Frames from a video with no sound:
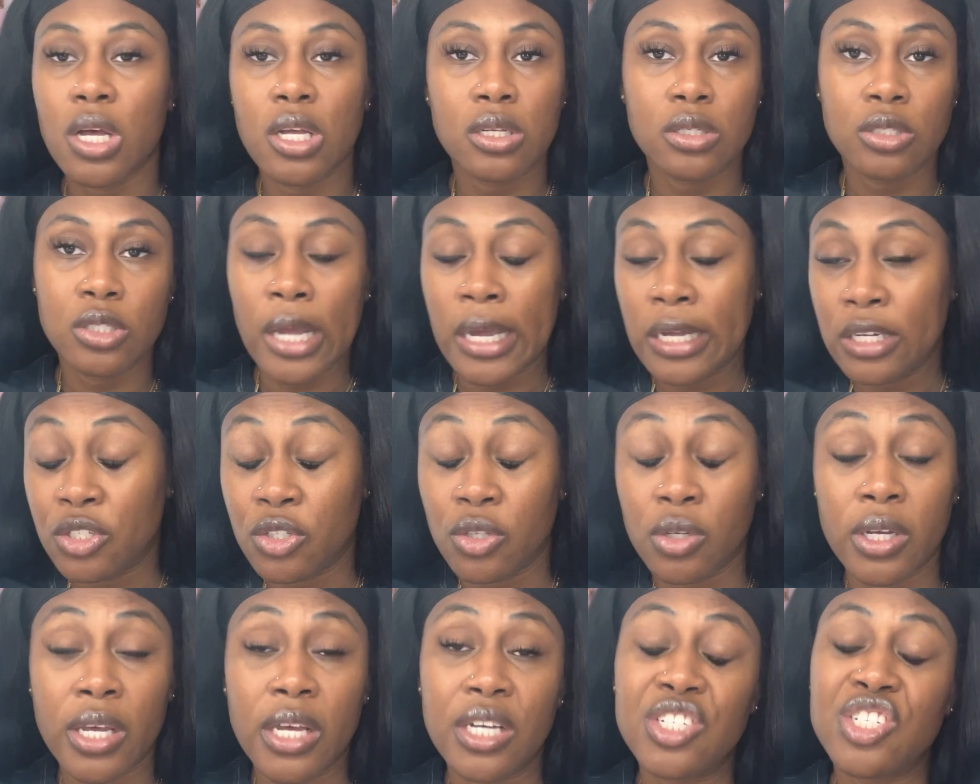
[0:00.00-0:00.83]
Angel
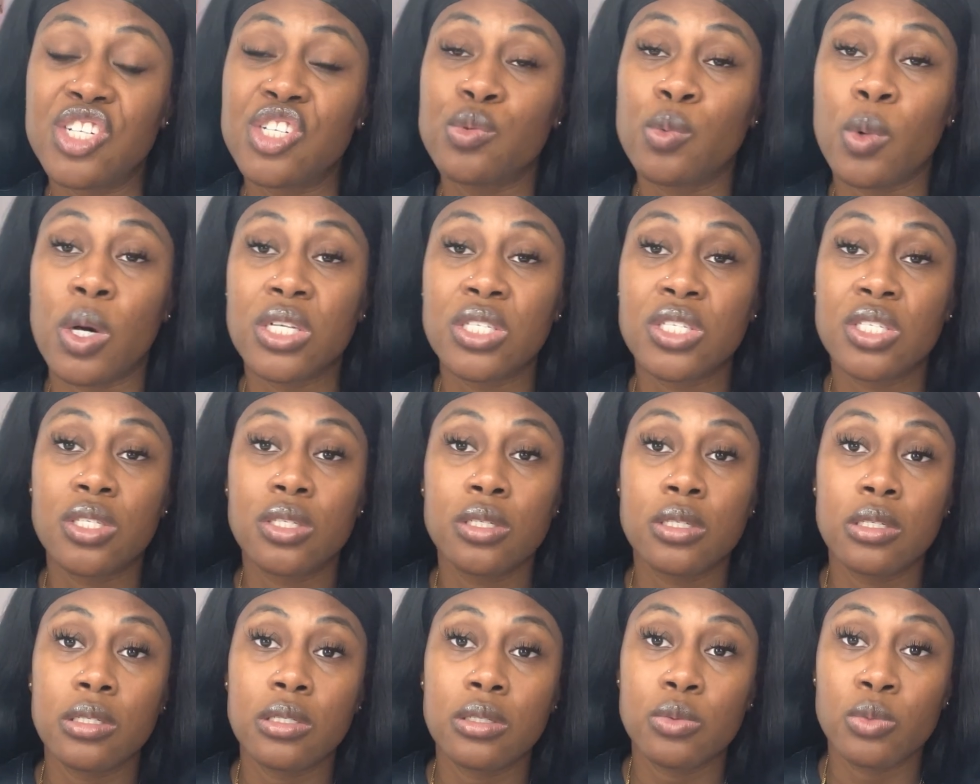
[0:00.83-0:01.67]
again just wants
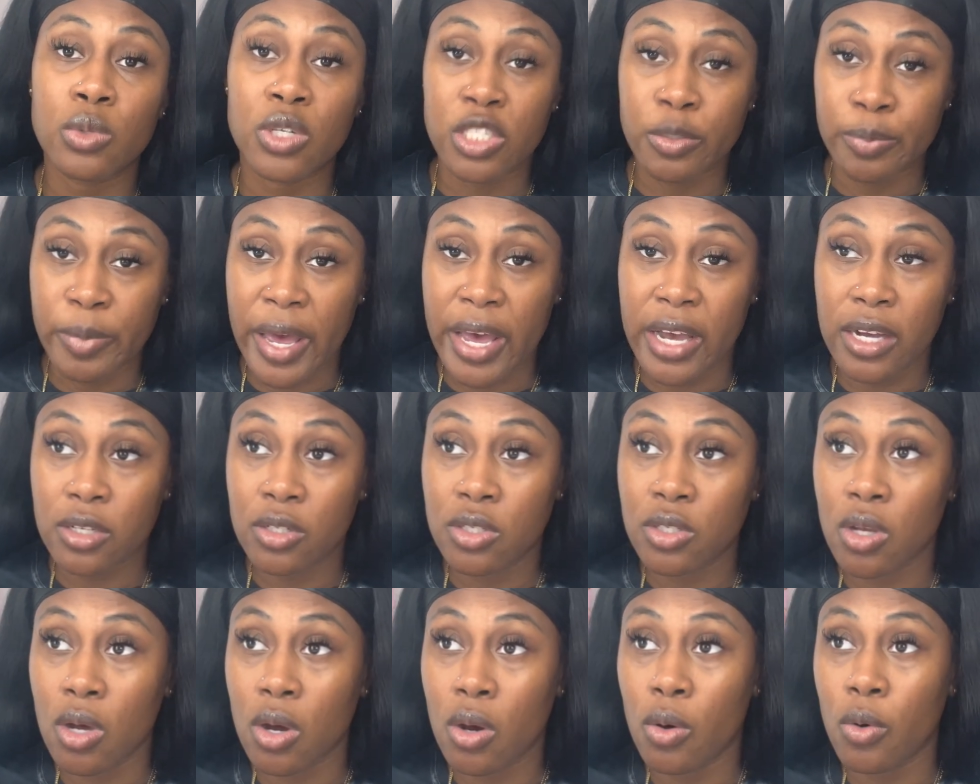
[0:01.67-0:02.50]
respect.
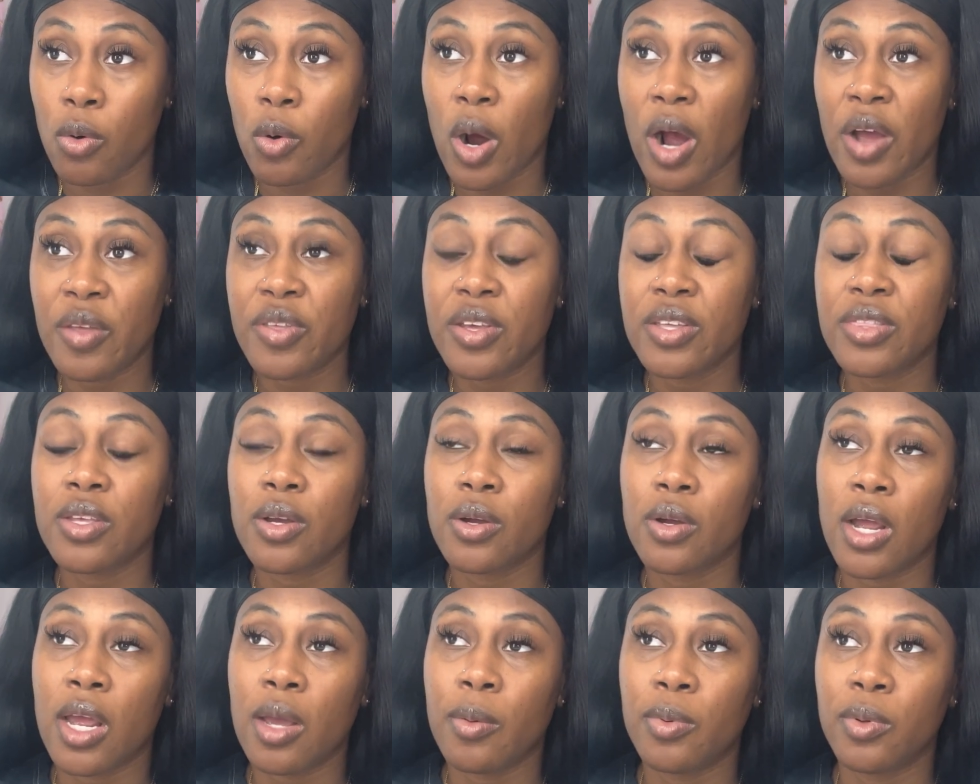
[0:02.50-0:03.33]
So I think
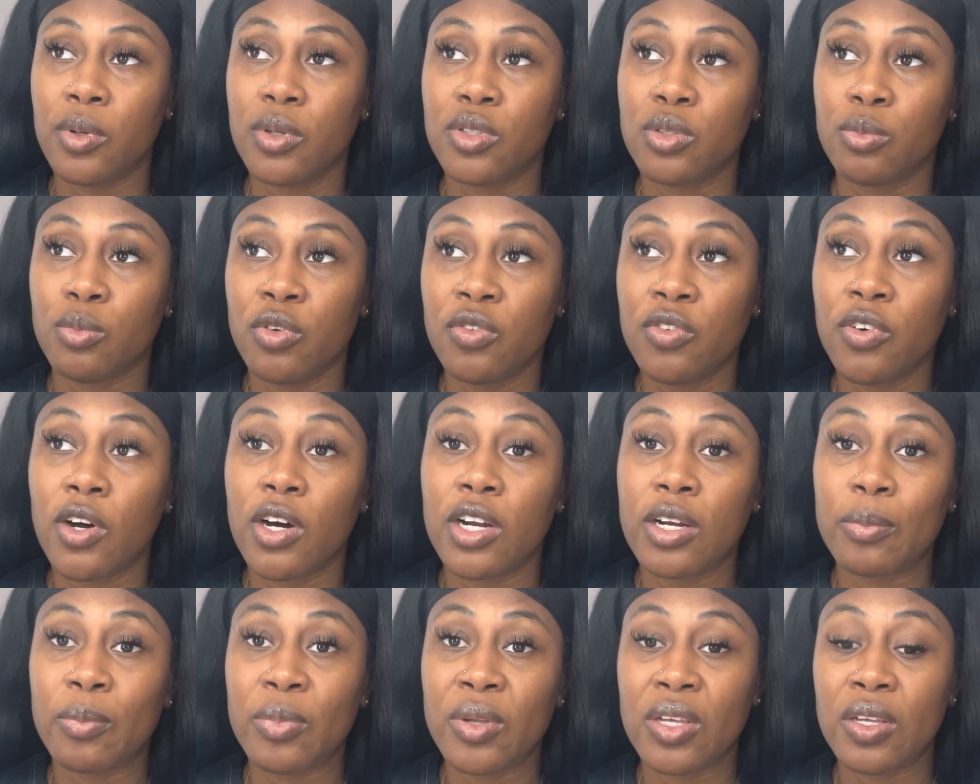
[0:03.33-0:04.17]
they're able to move on
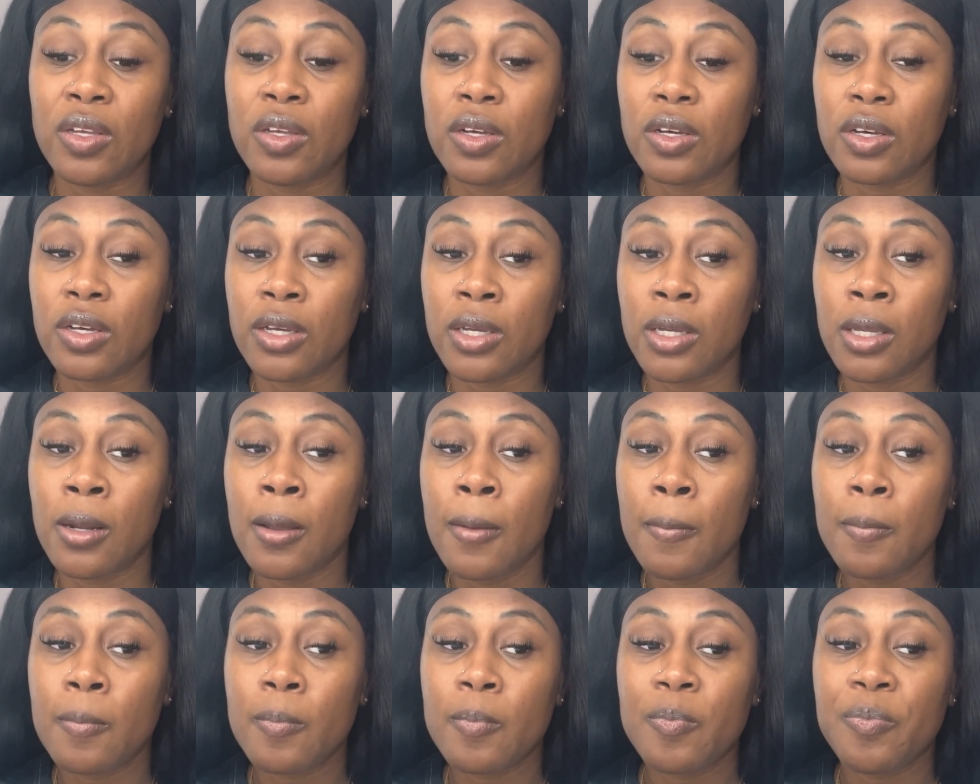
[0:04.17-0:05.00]
and be good,
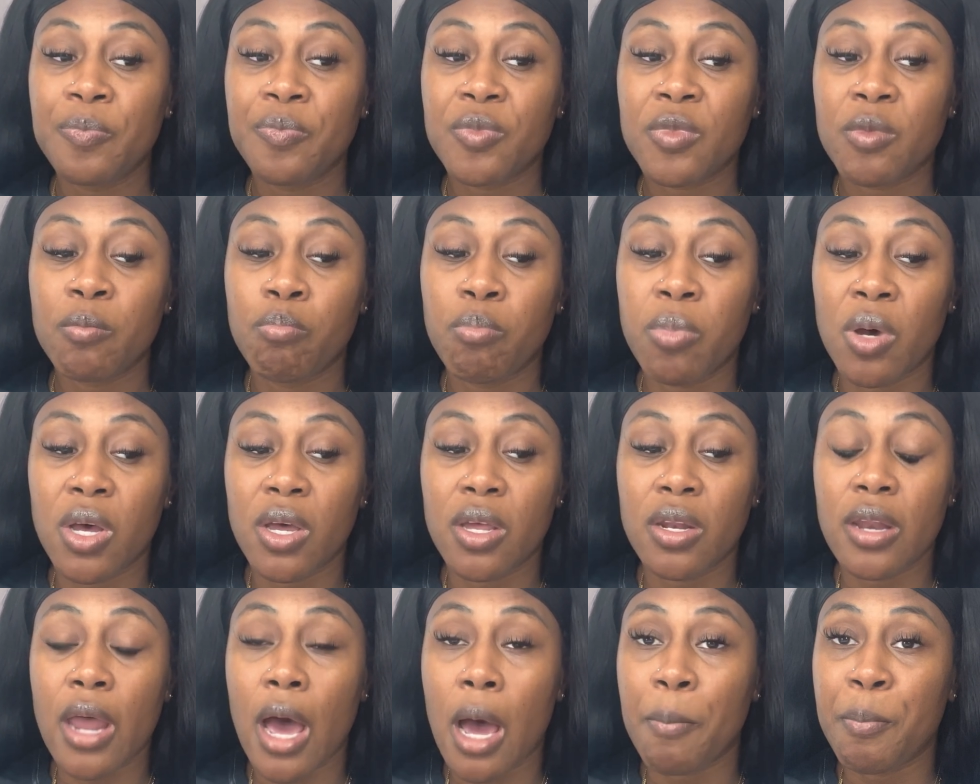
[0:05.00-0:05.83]

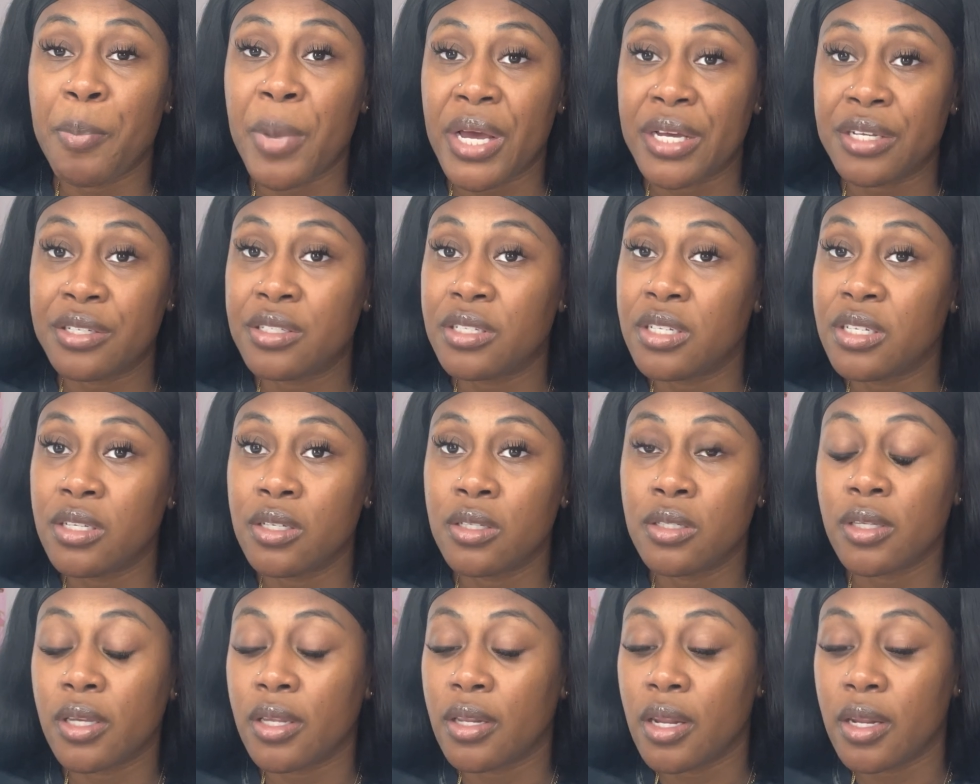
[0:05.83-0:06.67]
but not
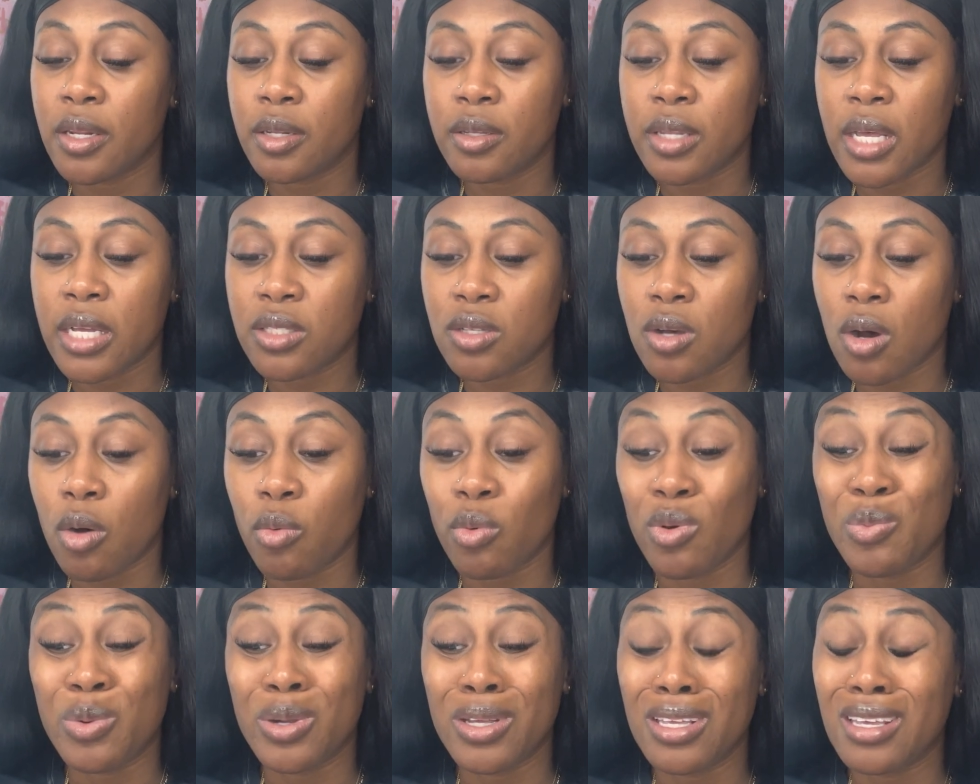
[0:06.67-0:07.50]
besties. And that's all we
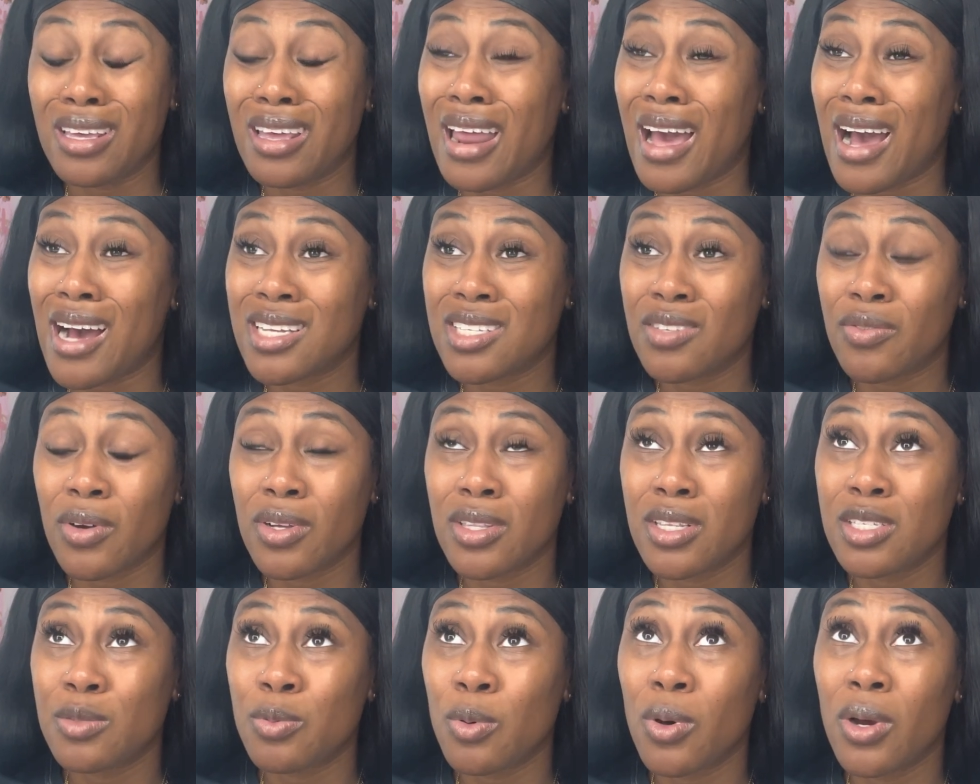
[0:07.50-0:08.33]
really can ask for at
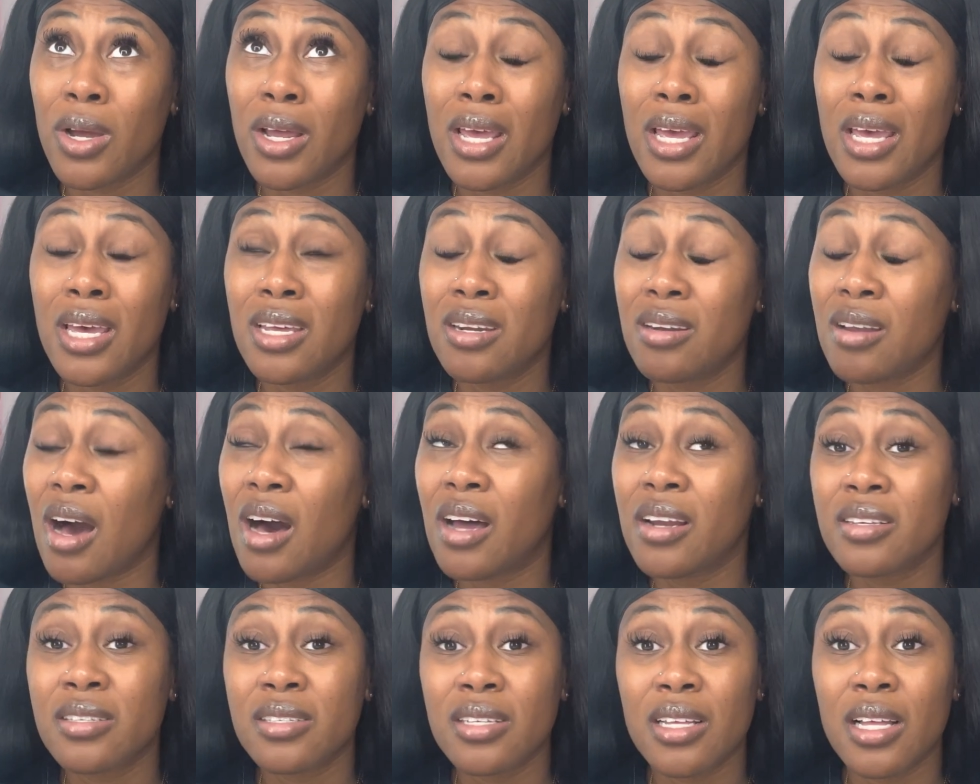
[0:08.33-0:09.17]
this point. And
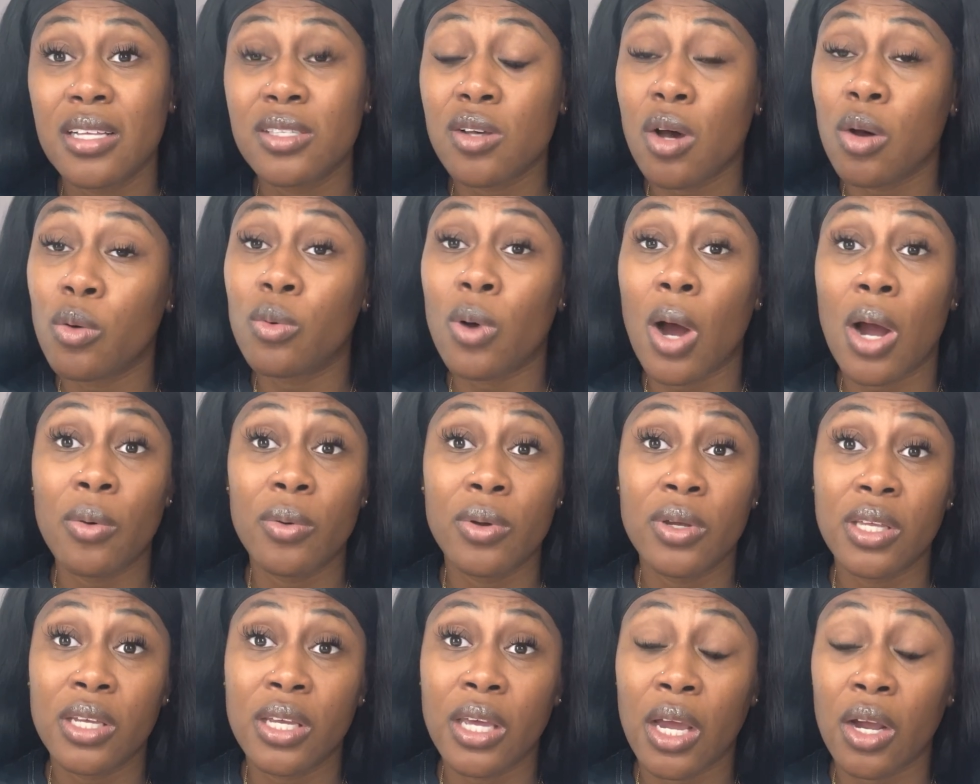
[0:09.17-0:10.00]
honestly, that's all I
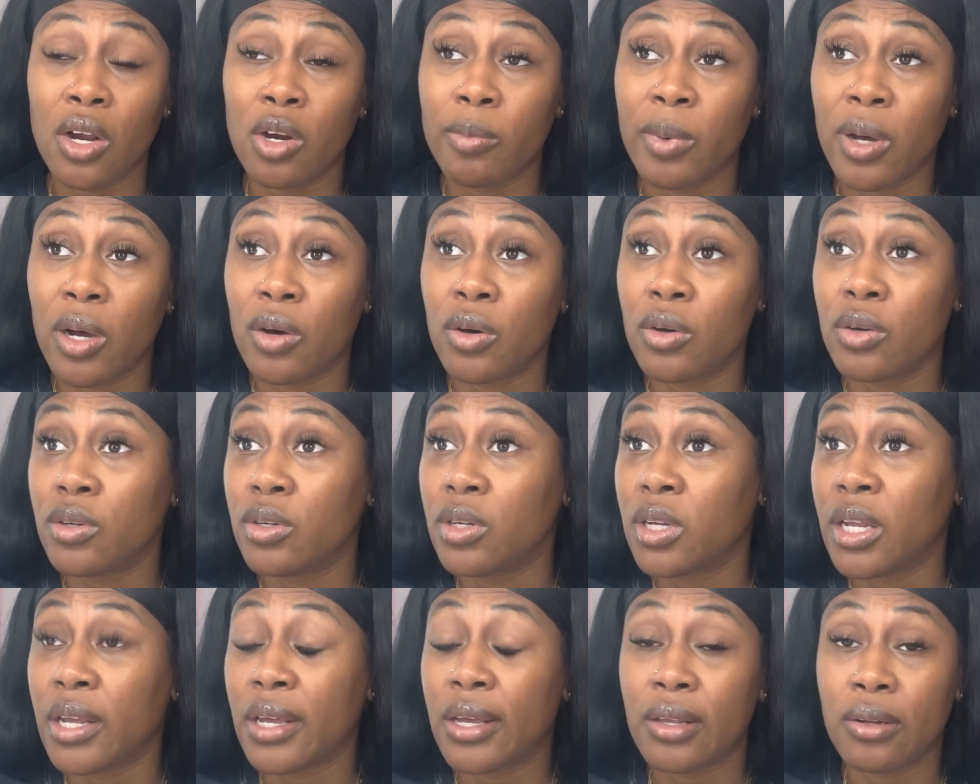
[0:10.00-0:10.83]
really care about
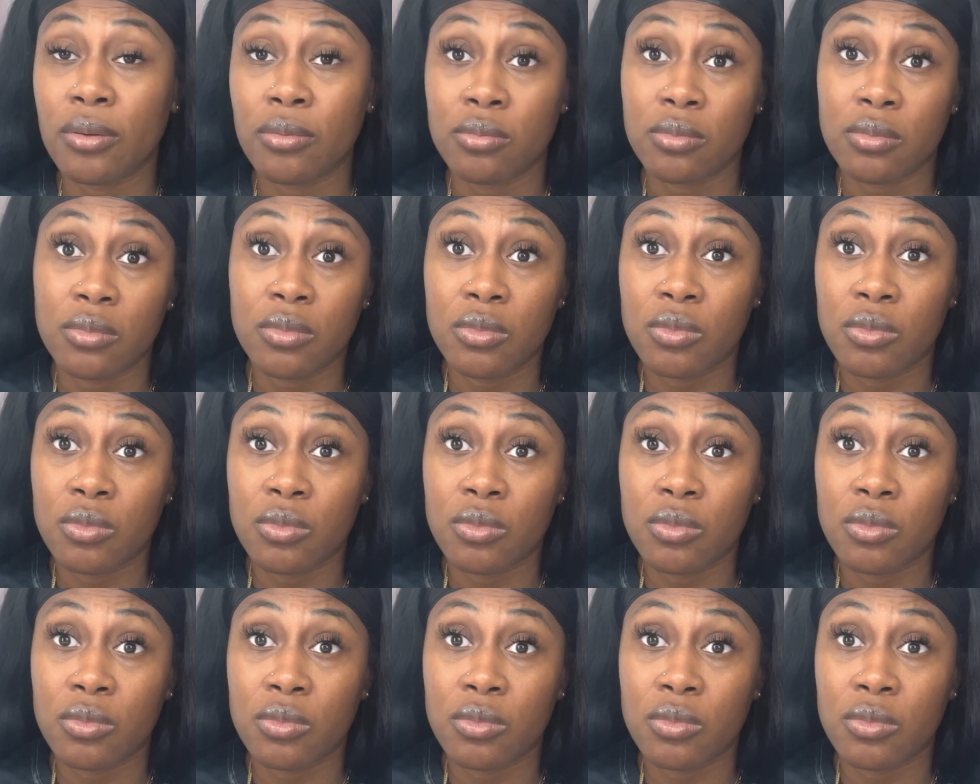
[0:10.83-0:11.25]
and